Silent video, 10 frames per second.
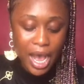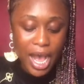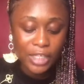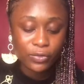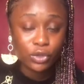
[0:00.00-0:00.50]

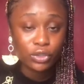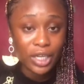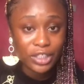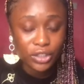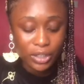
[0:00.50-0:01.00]
As for
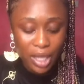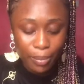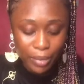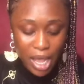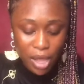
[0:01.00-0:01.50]
traditional
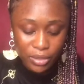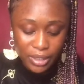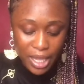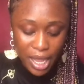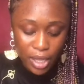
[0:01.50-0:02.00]
blouse
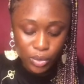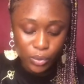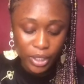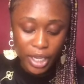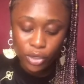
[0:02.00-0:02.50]
styles,
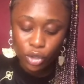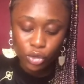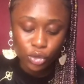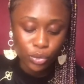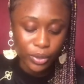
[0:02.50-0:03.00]
we
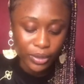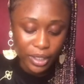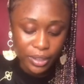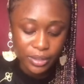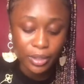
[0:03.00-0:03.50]
cannot do
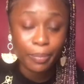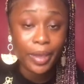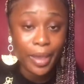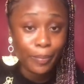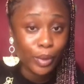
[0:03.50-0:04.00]
without the
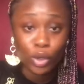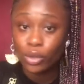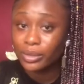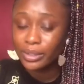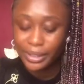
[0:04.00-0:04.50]

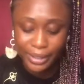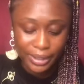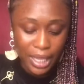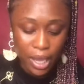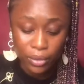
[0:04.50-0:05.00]
peplum
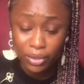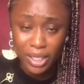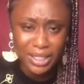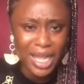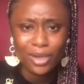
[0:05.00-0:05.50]
style.
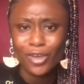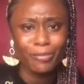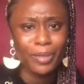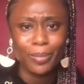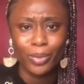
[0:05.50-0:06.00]
Yes, I
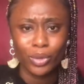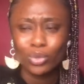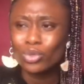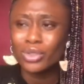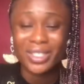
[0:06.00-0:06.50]
love peplum.
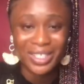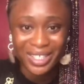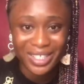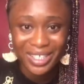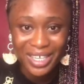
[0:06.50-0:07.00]
Who
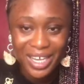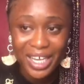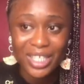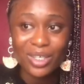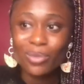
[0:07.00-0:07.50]
doesn't?
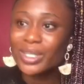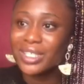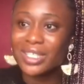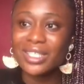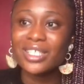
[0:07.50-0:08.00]
It's
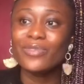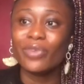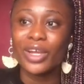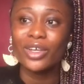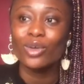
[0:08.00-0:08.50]
this
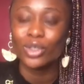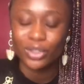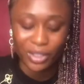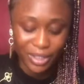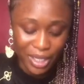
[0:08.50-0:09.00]
very
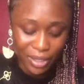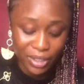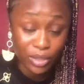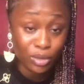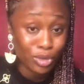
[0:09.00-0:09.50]
gorgeous style
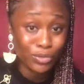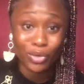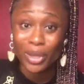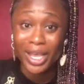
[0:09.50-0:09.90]
that goes for